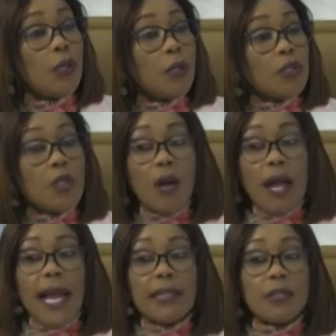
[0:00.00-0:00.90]

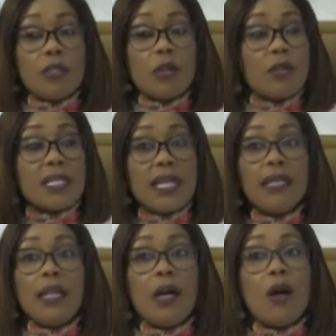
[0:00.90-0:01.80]
So I don't go
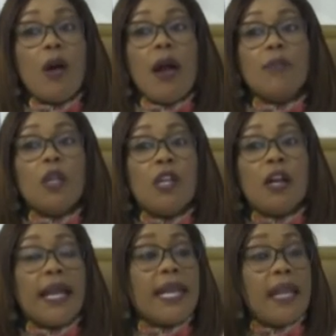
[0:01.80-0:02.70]
saying, oh, I'm no
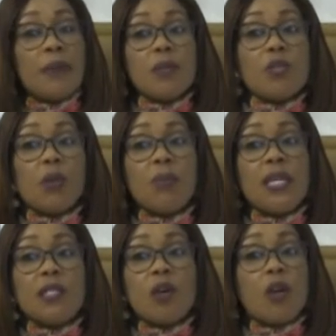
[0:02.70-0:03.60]
longer in NAPTIP, so
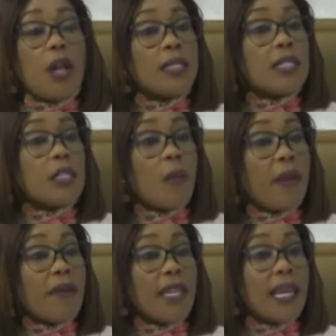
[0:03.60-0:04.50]
please don't call this
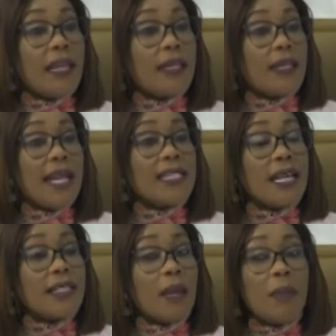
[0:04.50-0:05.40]
number again. I
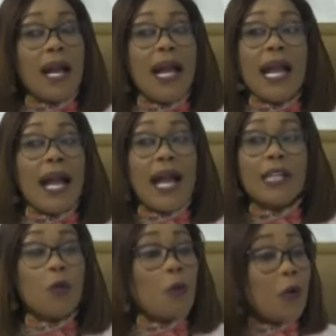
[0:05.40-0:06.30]
tell them,
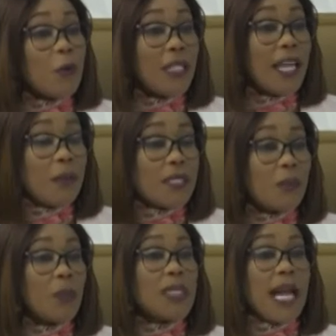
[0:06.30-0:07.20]
I don't work with
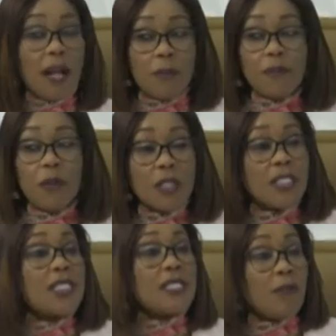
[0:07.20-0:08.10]
NAPTIP, but I'll
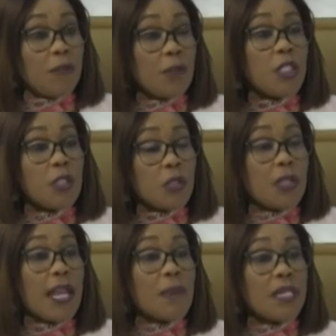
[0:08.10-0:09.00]
forward this information
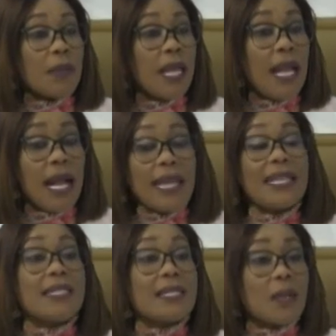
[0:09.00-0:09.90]
to NAPTIP. And
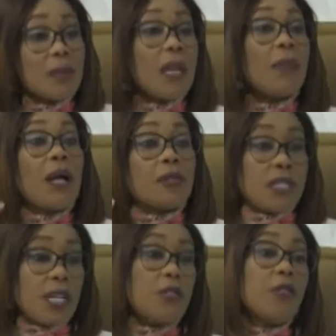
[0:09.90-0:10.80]
at the same time, I'll
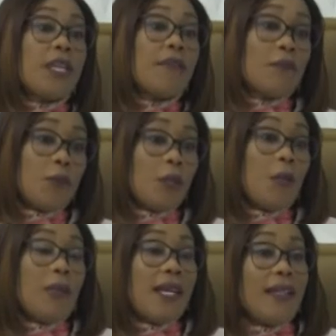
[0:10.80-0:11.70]
send you their phone
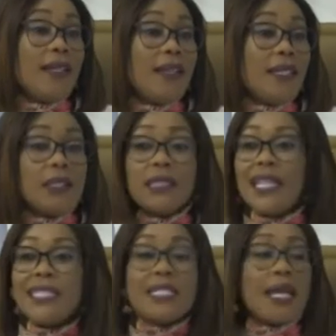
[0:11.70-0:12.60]
number.
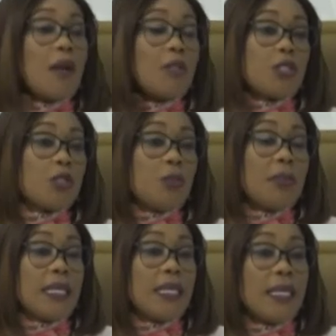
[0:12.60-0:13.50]
That is how it should
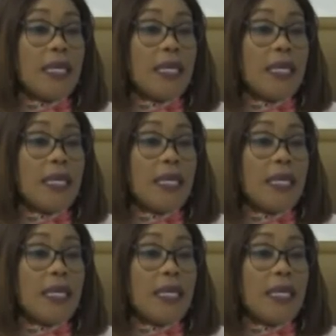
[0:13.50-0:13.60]
be.